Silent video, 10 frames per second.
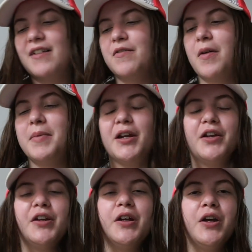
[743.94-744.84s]

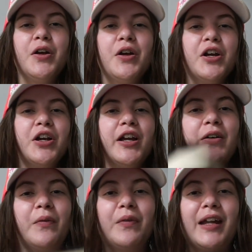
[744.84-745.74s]
Been
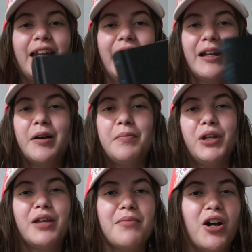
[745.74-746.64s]
reading
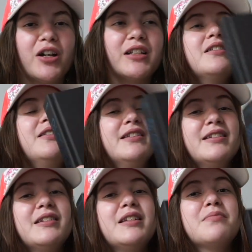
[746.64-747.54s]
Bloodmarked.
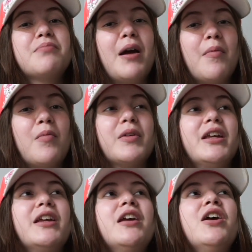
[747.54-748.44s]
This is
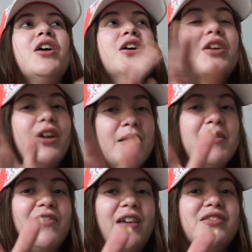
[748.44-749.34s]
probably gonna be
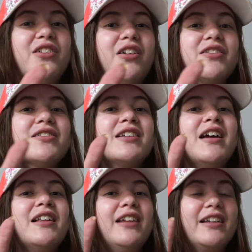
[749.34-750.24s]
5 stars.
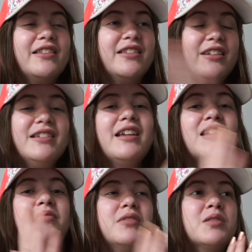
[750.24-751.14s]
Like,
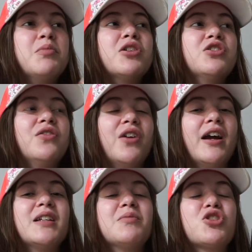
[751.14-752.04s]
this book so far
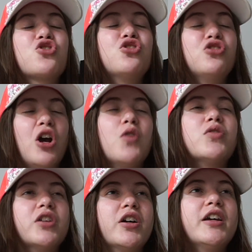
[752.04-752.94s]
has been so
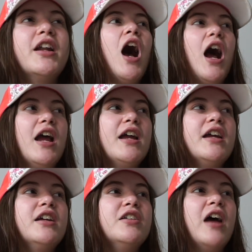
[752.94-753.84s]
good.
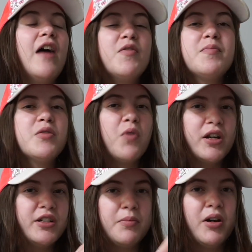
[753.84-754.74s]
I haven't been
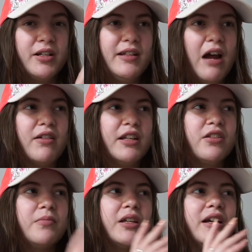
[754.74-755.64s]
wanting to put it down
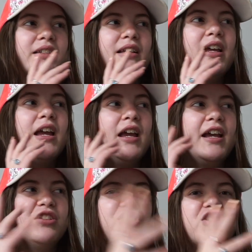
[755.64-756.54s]
either because
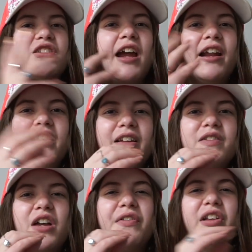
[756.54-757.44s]
it just kind of leaves
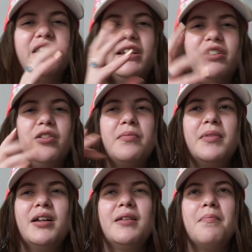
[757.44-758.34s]
off a little
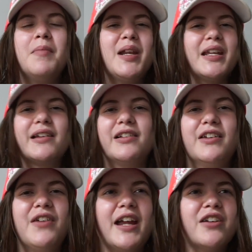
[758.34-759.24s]
mini
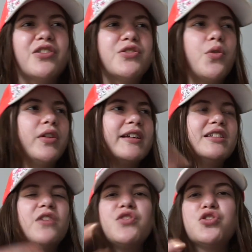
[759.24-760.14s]
cliffhangers or like
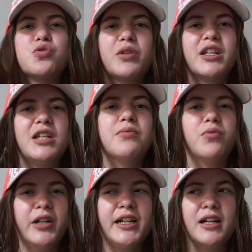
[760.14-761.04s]
stuff you just want to keep
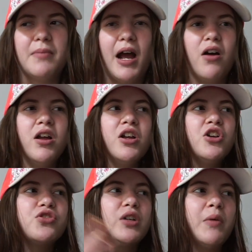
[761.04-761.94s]
reading about.
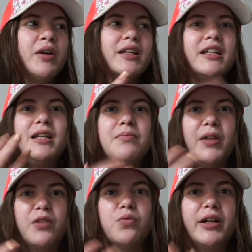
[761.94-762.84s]
So I want to keep
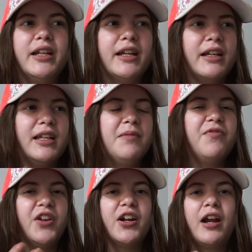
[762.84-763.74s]
like reading and keep
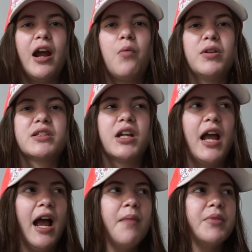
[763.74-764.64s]
figuring out what's gonna
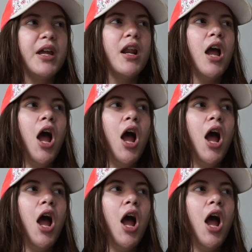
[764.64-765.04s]
happen.